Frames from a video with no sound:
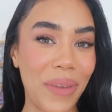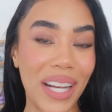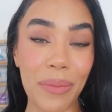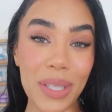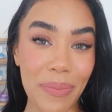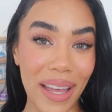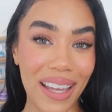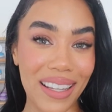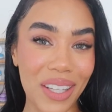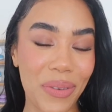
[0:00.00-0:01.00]
My name is
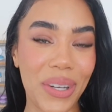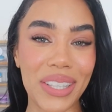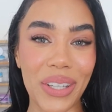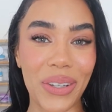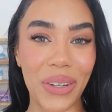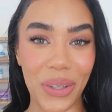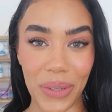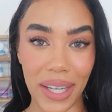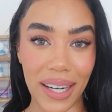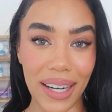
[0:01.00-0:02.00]
Mel if you guys are new
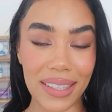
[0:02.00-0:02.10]
here,